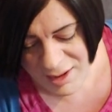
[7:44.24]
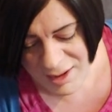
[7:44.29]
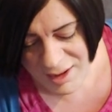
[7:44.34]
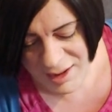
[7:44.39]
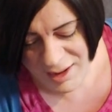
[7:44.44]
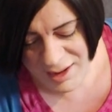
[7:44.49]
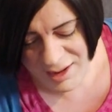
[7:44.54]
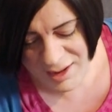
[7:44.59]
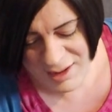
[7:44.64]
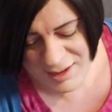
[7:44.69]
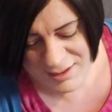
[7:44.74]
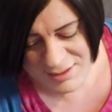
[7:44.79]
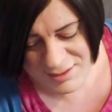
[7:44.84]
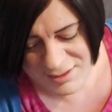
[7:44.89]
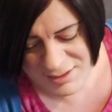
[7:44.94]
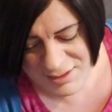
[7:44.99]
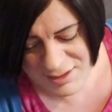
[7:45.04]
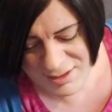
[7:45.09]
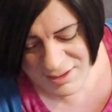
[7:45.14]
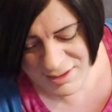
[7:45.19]

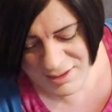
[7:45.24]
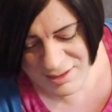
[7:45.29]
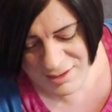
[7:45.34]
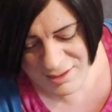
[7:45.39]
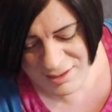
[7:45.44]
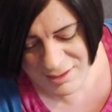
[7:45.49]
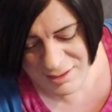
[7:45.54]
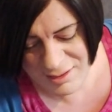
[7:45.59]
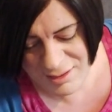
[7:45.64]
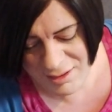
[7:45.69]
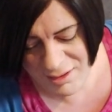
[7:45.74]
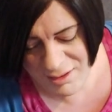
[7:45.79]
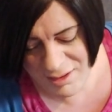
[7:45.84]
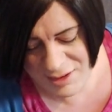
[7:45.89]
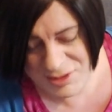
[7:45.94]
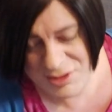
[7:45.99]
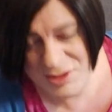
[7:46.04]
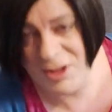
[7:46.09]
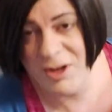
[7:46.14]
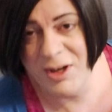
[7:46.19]
And I
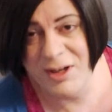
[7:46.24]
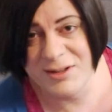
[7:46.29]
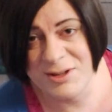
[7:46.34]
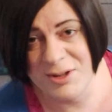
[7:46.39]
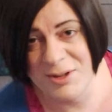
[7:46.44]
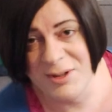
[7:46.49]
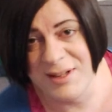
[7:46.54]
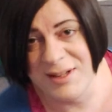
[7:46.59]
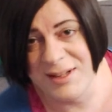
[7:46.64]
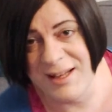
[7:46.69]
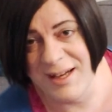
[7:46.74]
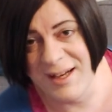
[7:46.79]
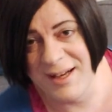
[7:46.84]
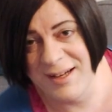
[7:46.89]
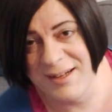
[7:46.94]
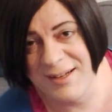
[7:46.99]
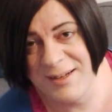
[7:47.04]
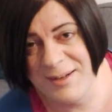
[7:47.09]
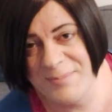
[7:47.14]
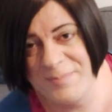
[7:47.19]
started doing
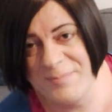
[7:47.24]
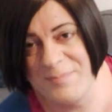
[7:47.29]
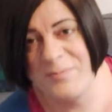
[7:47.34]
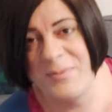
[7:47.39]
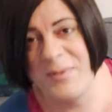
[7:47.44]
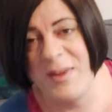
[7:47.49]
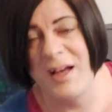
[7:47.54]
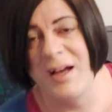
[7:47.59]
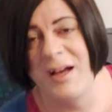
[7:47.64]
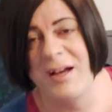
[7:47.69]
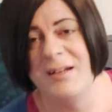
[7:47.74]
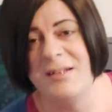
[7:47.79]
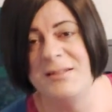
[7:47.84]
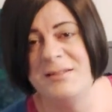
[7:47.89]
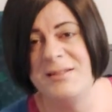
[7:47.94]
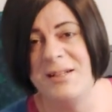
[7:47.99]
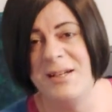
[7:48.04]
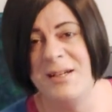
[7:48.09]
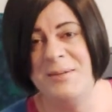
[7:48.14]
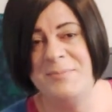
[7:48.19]
that,
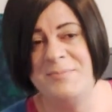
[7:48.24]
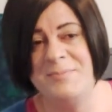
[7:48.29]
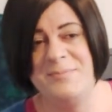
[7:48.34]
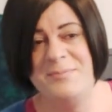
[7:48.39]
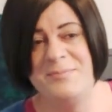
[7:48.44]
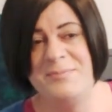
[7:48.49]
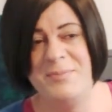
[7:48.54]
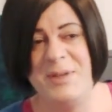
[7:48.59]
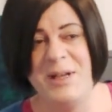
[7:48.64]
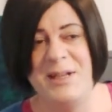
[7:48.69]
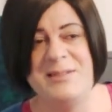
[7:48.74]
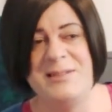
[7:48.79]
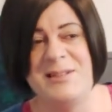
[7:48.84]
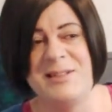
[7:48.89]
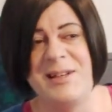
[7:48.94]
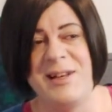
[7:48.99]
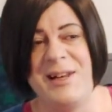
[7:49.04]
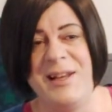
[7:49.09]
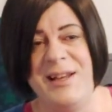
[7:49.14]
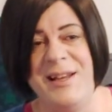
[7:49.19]
and
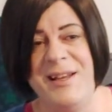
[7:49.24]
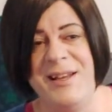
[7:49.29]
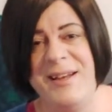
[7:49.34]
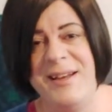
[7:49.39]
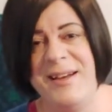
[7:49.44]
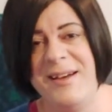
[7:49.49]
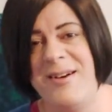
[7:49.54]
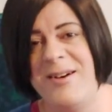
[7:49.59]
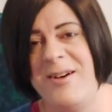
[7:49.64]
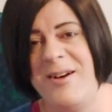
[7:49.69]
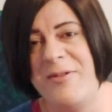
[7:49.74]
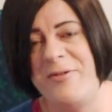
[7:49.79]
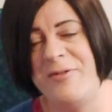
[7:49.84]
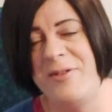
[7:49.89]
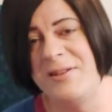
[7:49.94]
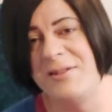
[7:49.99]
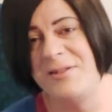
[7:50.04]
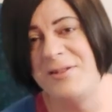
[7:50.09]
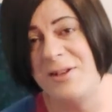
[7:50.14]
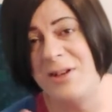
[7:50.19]
basically I
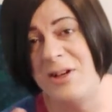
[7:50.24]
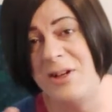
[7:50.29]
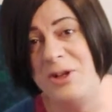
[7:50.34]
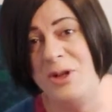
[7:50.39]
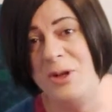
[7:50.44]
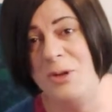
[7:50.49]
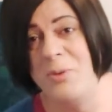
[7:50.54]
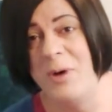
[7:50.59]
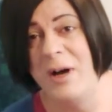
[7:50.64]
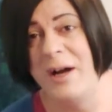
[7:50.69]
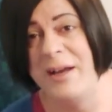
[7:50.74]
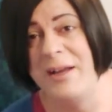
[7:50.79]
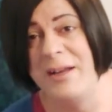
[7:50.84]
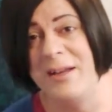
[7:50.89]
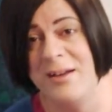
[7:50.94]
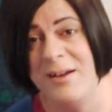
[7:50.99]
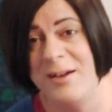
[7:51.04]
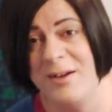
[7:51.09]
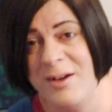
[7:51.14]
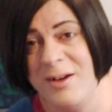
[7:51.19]
found a new way
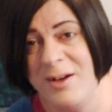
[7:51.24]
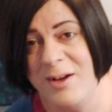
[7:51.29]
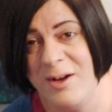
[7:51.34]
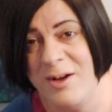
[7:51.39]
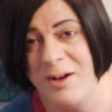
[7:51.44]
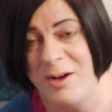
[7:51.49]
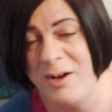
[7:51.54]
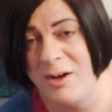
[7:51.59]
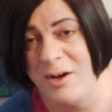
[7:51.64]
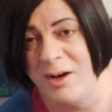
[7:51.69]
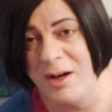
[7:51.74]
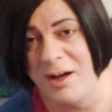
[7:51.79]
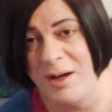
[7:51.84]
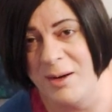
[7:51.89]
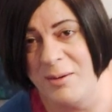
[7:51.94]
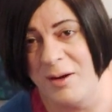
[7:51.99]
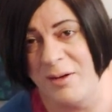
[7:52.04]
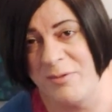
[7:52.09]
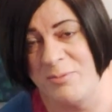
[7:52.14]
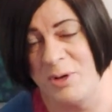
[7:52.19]

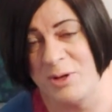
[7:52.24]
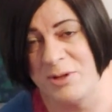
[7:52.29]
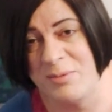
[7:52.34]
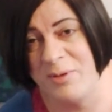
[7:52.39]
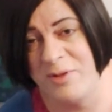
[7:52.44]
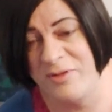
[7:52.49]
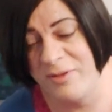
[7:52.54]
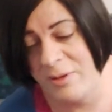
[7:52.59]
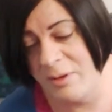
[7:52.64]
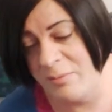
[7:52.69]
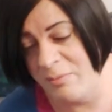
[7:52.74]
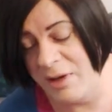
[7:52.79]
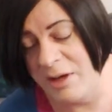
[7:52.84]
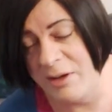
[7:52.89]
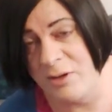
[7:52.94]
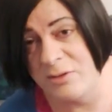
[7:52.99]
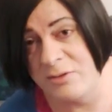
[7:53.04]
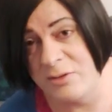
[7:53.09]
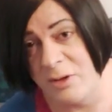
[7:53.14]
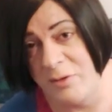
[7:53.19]

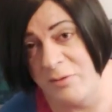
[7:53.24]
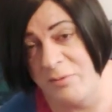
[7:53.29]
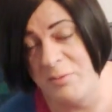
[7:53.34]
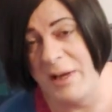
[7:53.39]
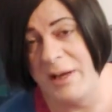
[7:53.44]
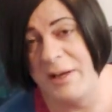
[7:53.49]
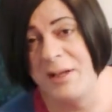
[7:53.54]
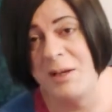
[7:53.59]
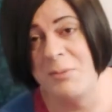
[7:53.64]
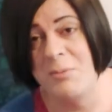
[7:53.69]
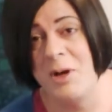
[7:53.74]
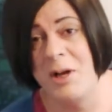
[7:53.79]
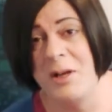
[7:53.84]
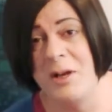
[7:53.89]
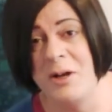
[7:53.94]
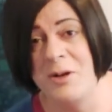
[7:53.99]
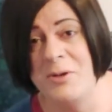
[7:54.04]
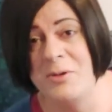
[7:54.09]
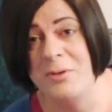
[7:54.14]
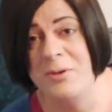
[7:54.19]
of making my
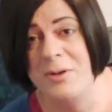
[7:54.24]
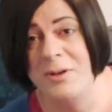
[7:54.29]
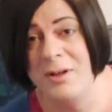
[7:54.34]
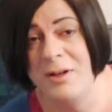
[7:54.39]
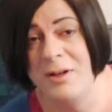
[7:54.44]
own